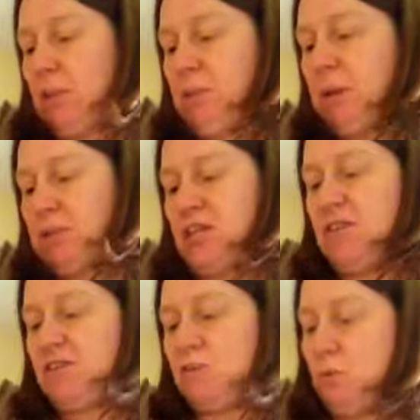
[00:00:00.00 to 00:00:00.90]
Pampered
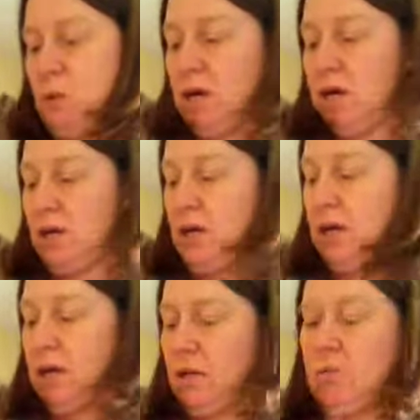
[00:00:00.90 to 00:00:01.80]
Stoneware,
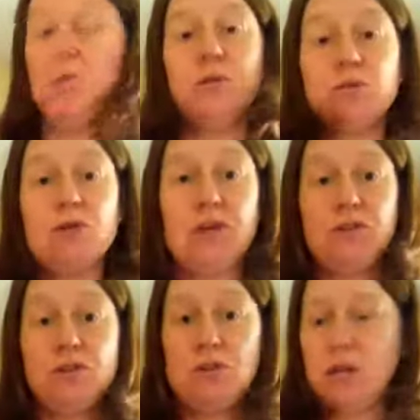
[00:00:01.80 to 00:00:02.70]
we don't have
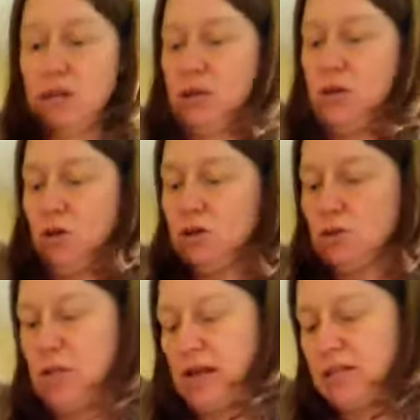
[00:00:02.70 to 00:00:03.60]
to do that. So
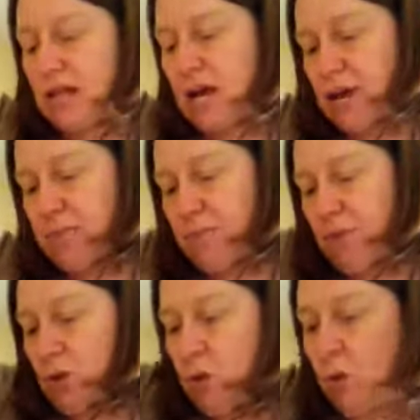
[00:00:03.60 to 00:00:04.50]
that's that
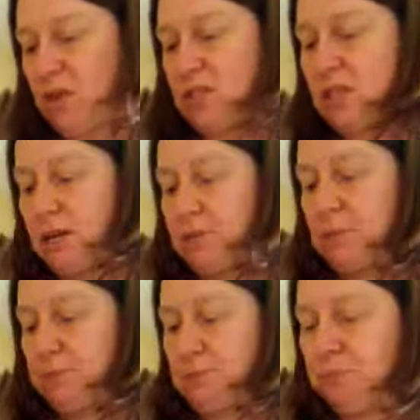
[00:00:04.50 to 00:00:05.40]
whisked up,
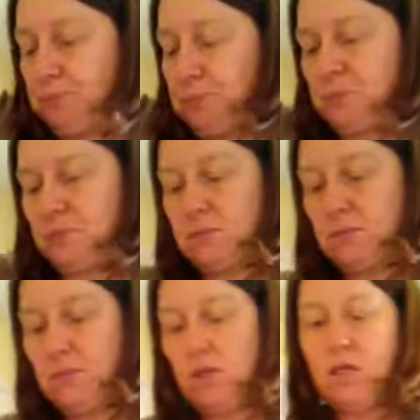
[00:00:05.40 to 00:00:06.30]

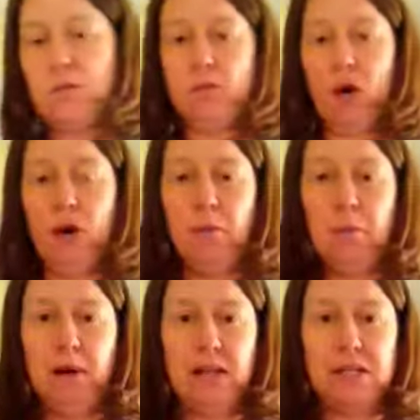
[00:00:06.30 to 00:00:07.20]
so we've got our
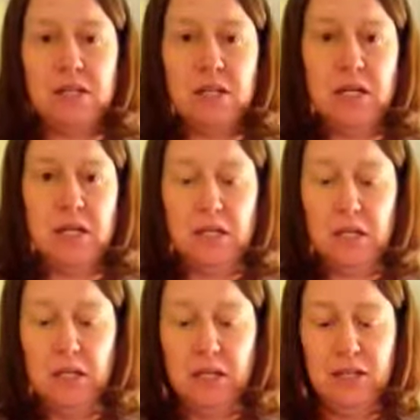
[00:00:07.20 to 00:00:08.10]
batter there,
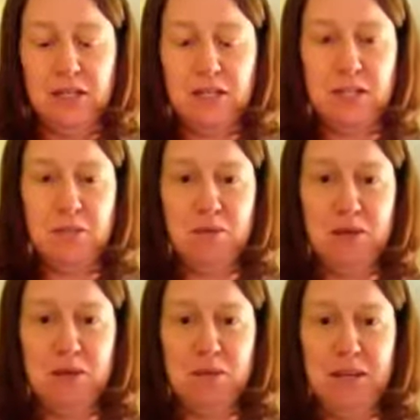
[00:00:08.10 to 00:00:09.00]
you see it
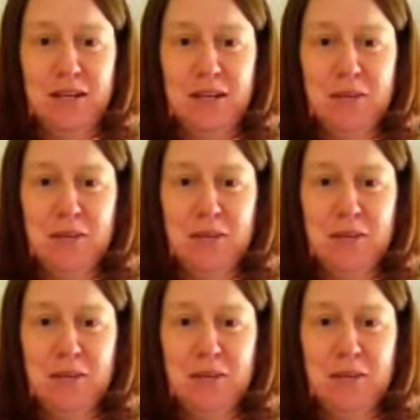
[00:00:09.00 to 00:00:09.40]
without me